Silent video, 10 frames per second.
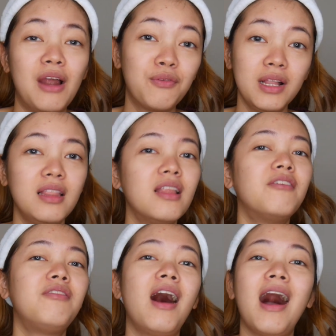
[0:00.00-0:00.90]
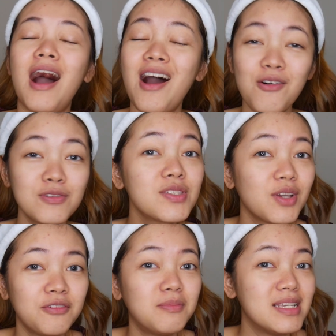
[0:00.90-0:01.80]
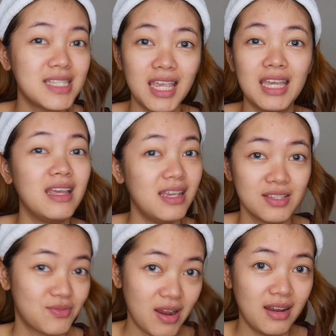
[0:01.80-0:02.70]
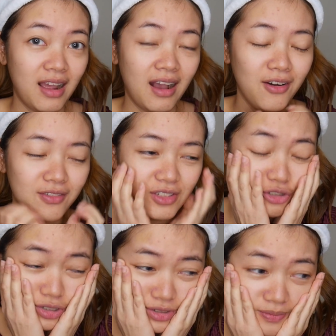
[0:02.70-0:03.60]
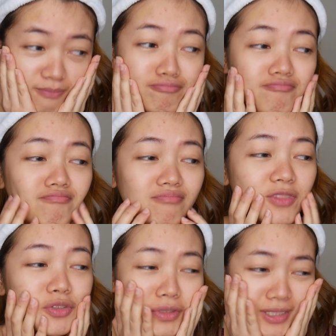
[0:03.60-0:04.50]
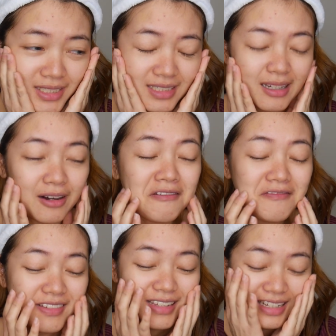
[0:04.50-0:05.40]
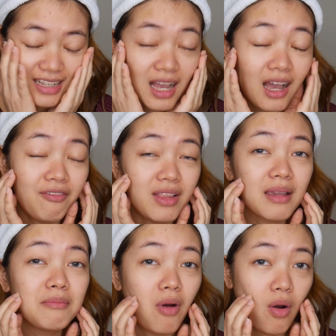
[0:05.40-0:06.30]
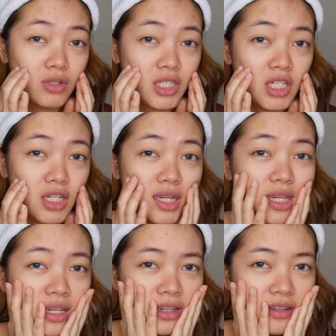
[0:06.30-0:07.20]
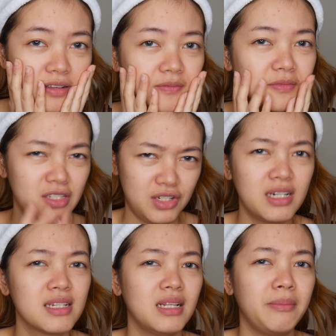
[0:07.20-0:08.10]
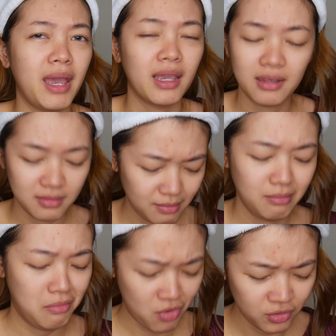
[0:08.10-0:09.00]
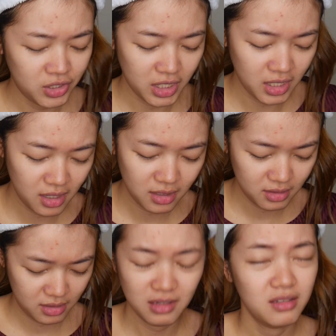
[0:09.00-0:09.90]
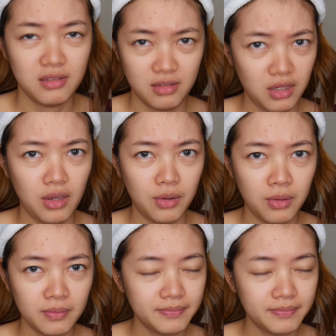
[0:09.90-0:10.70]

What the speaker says: I really love how soft my skin is right now. It's just really soft. I feel like a mochi. Seriously, Meg, mochi. You.